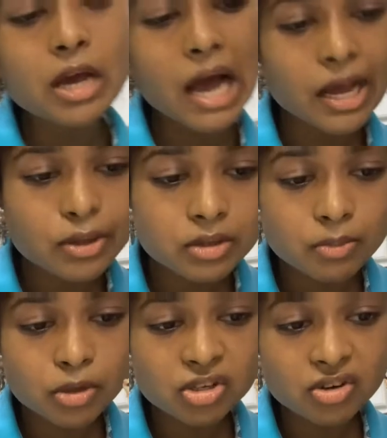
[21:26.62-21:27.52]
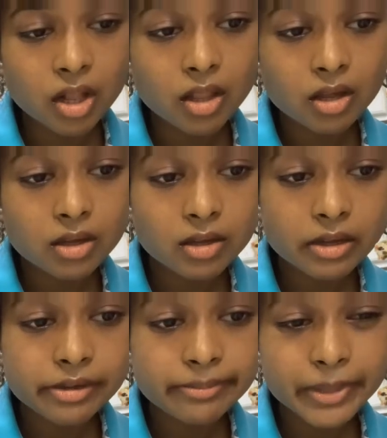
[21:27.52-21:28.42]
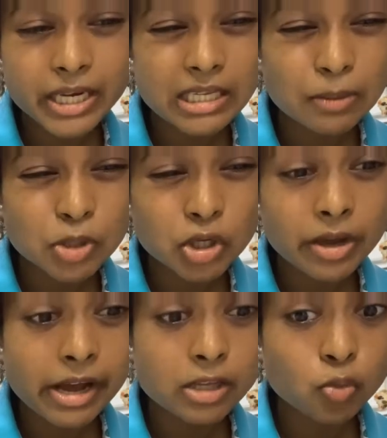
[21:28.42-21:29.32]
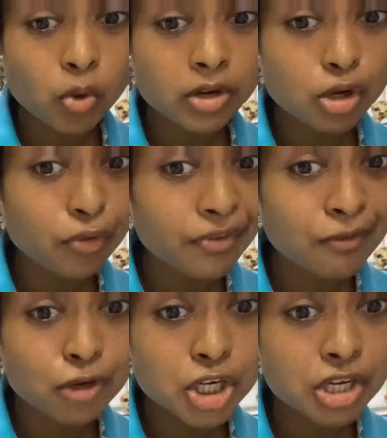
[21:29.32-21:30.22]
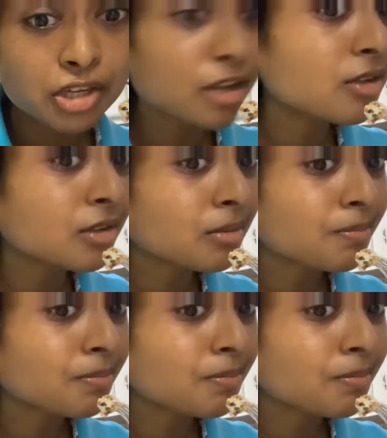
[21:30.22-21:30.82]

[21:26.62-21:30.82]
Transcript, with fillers: I use mozzarella. But it's up to you guys what your favorite cheese is.